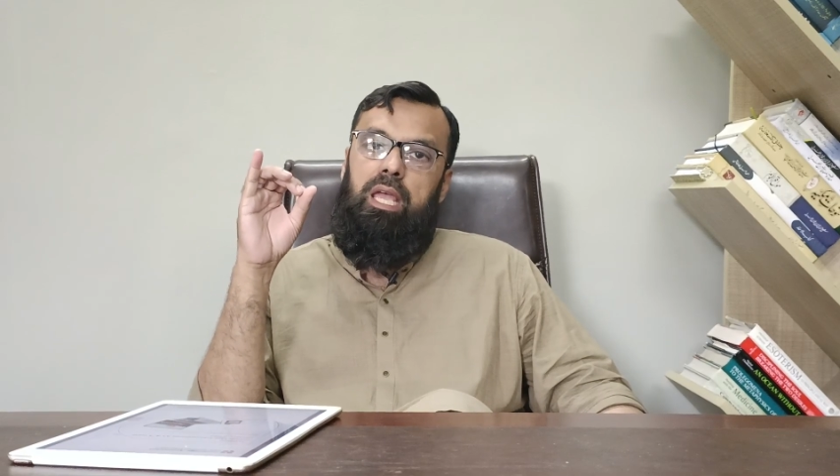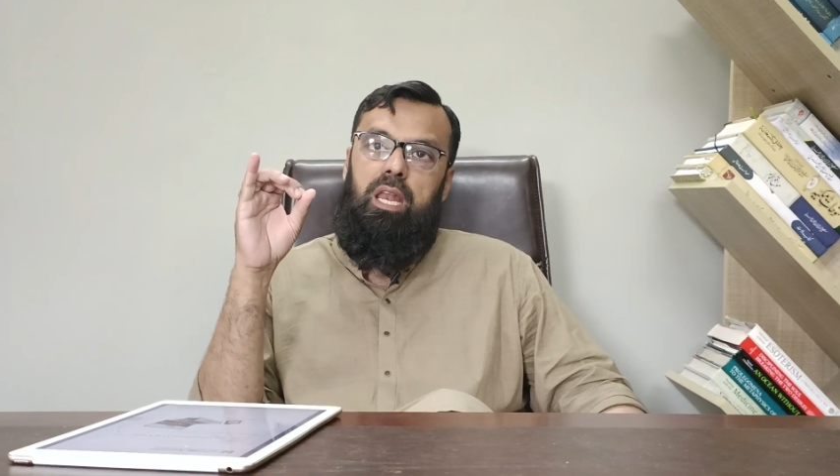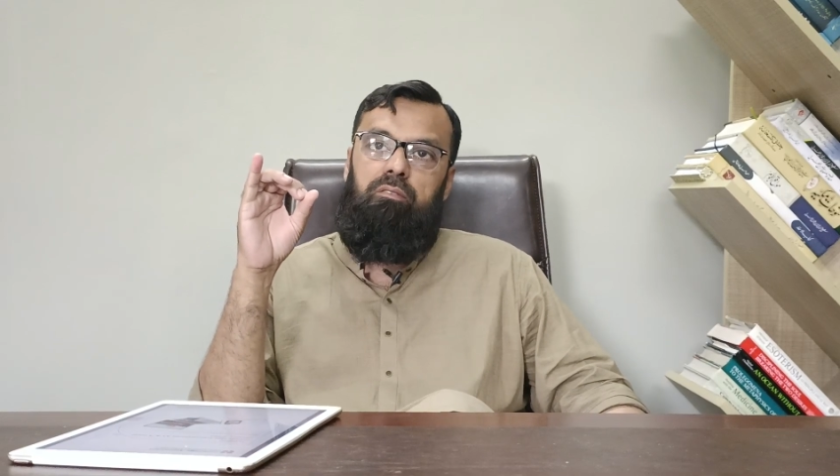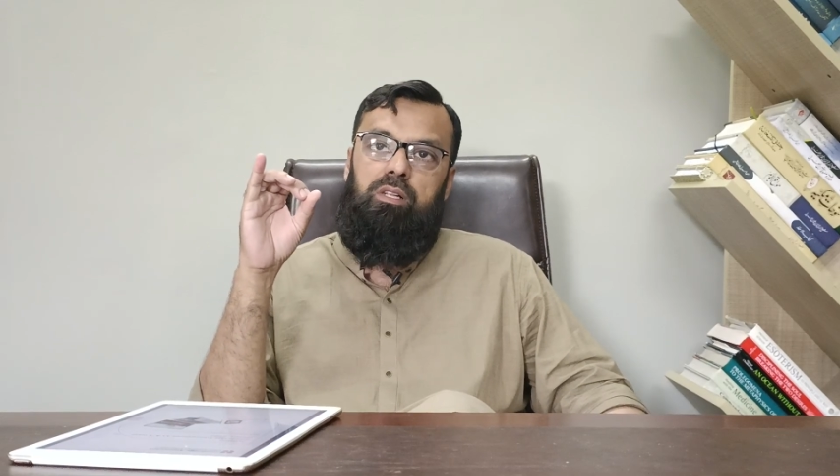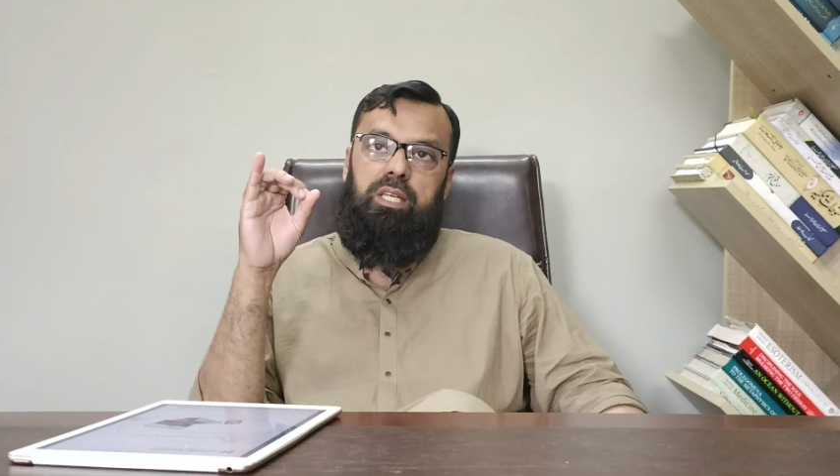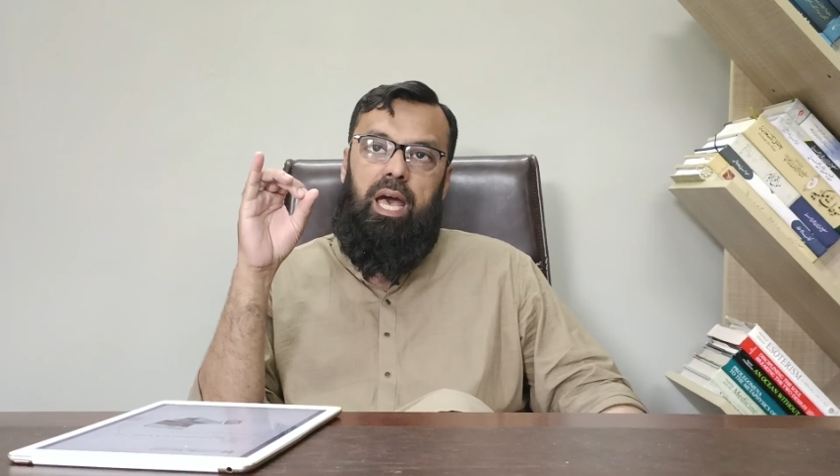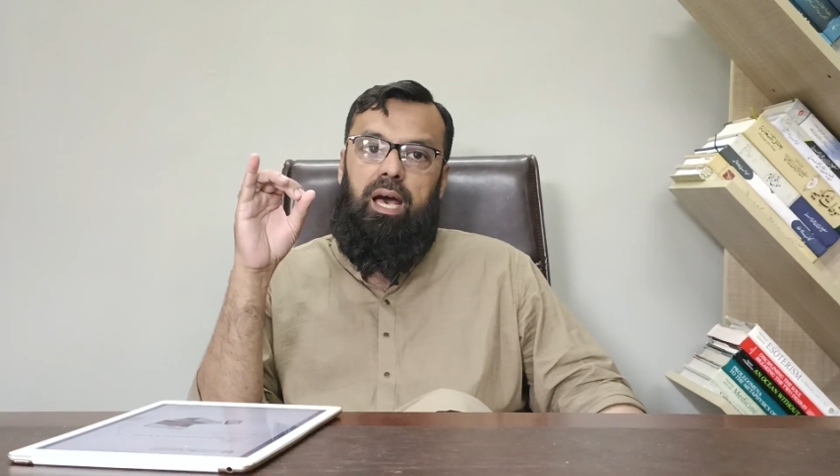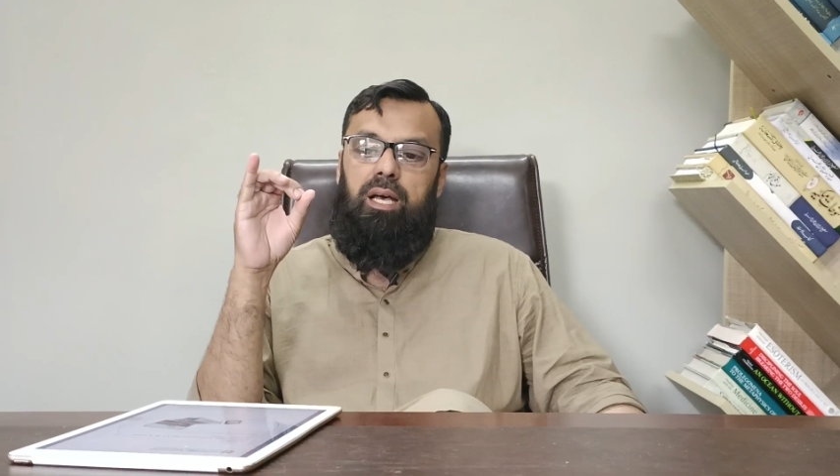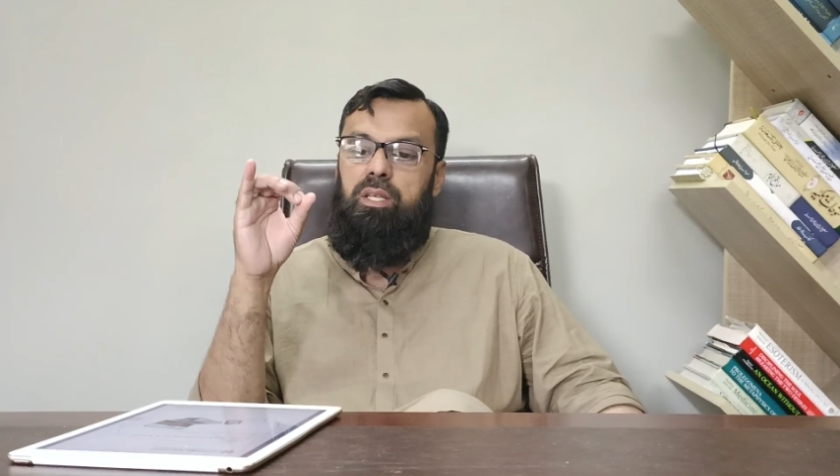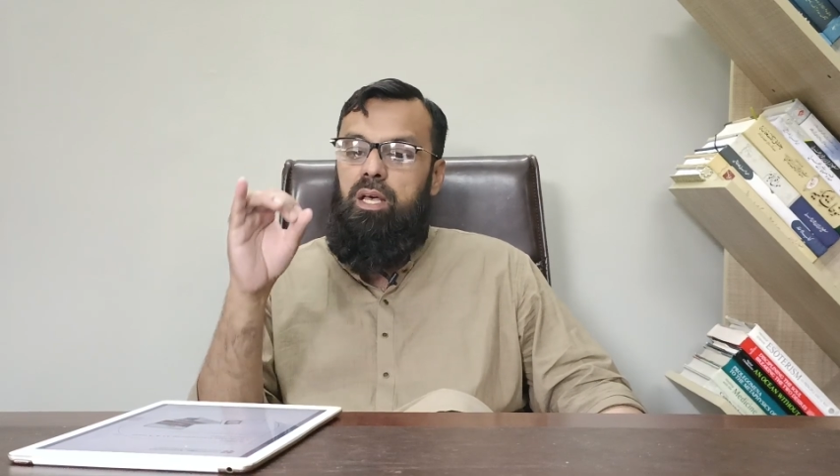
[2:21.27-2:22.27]
A levels
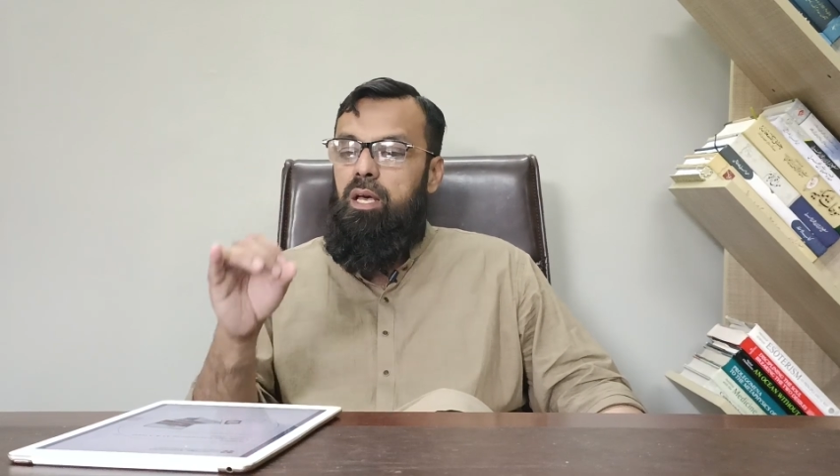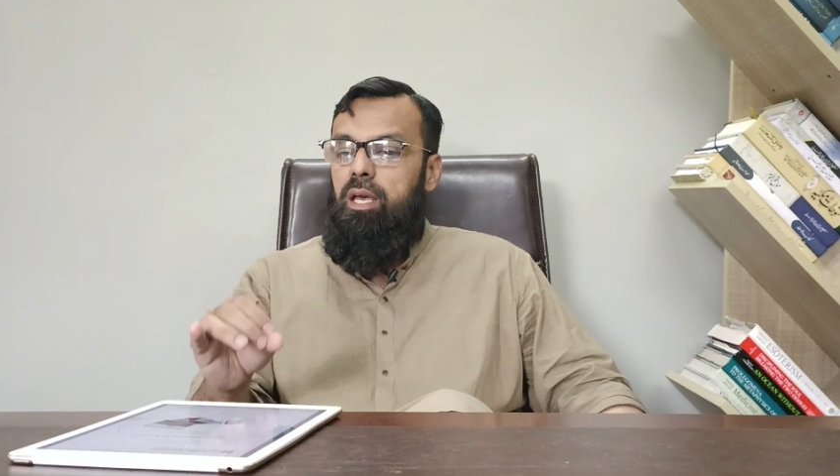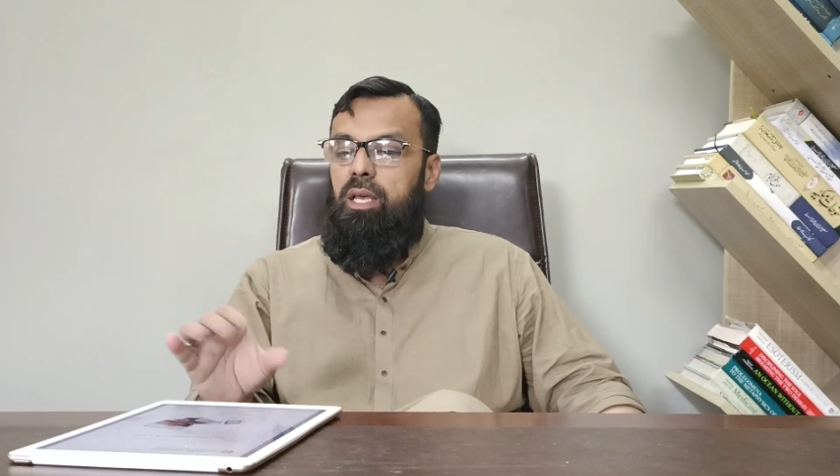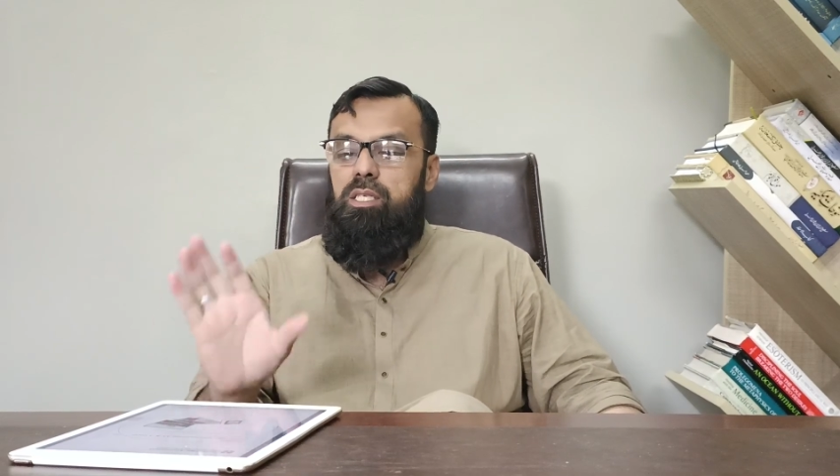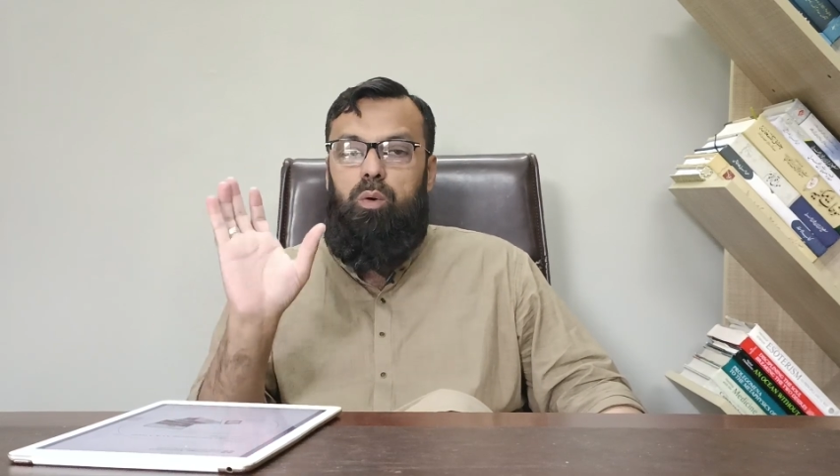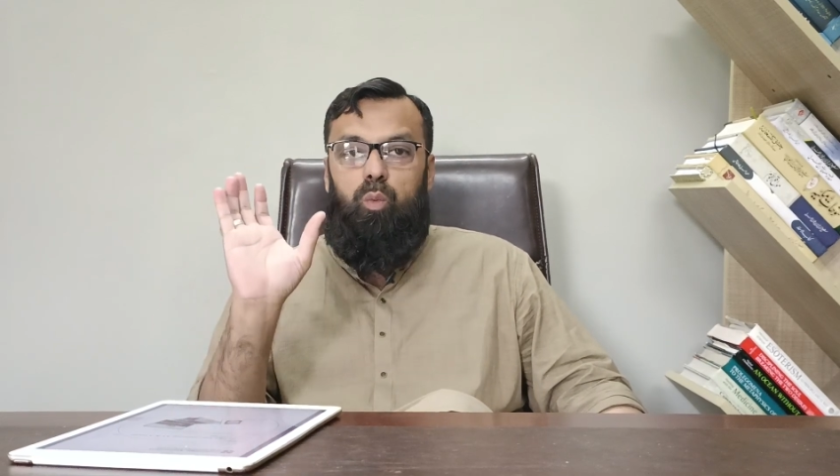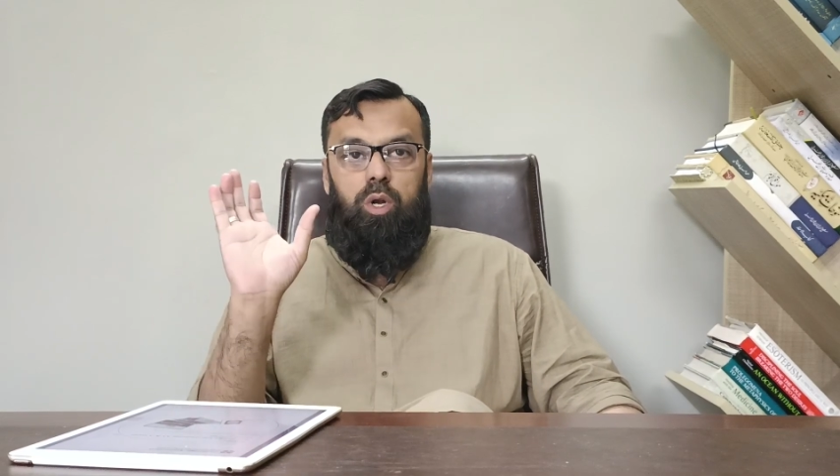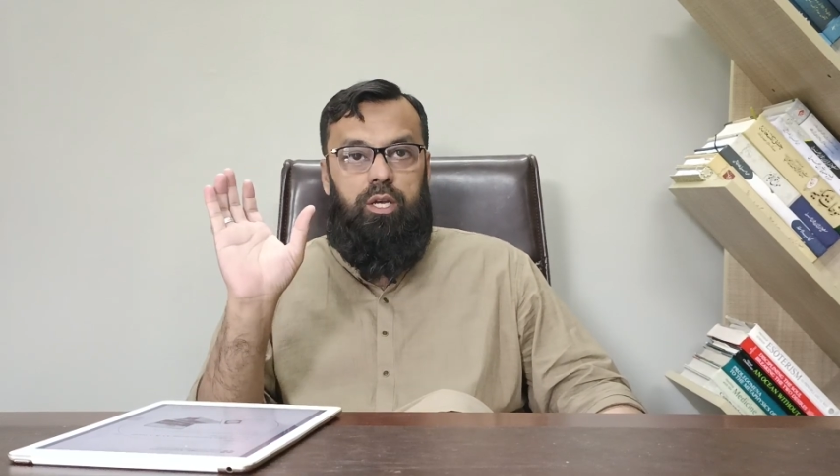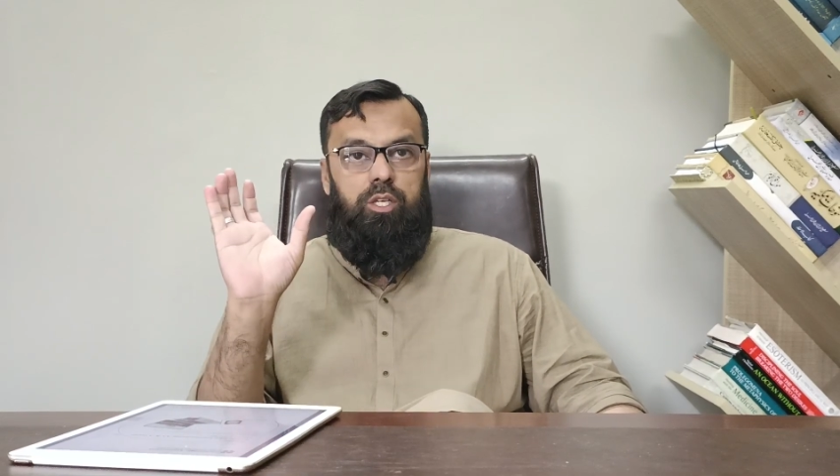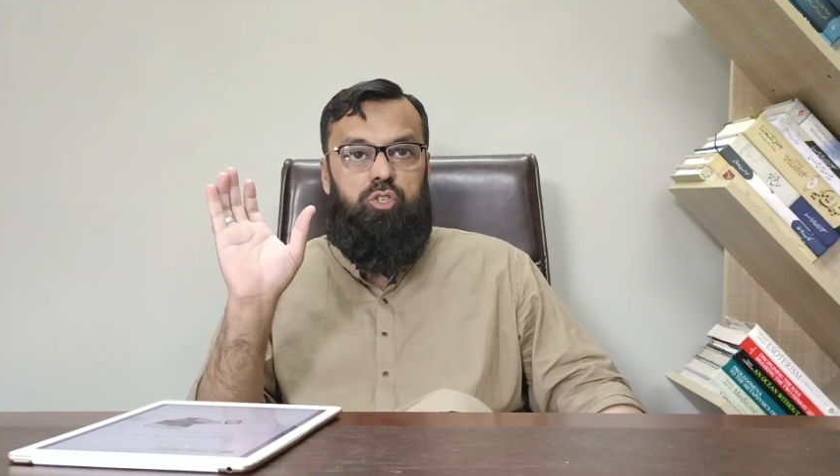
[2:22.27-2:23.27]
has is the
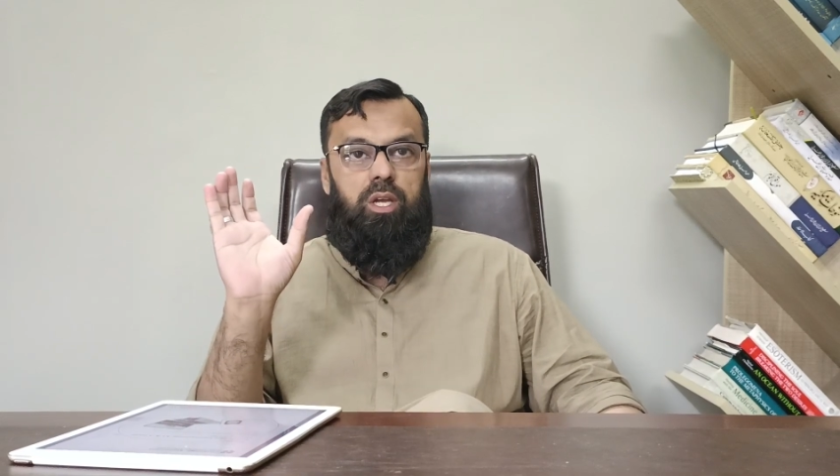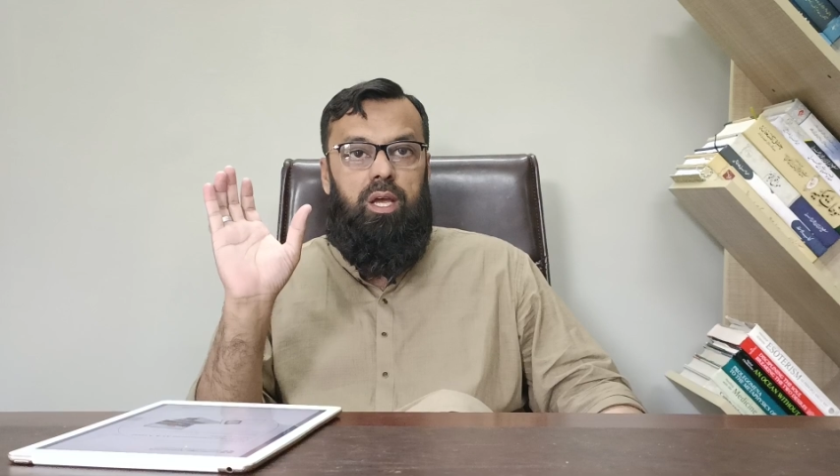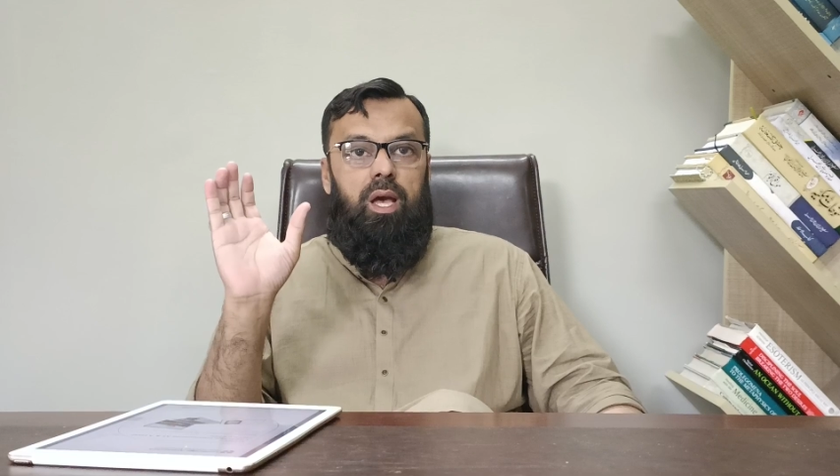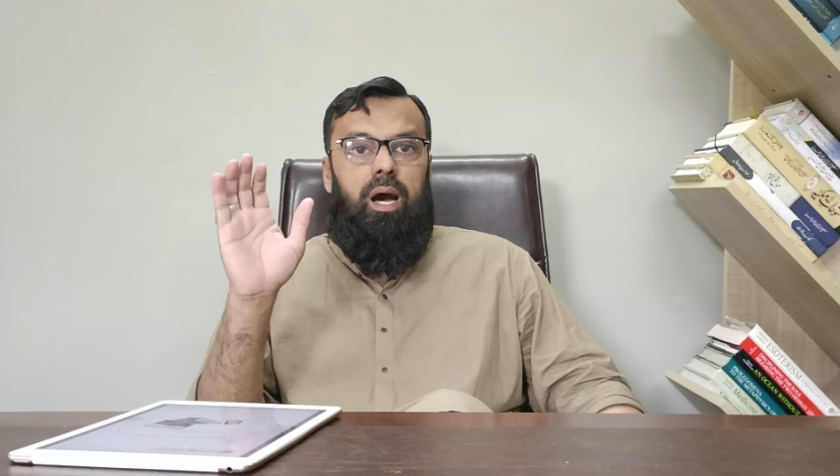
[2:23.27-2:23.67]
world history.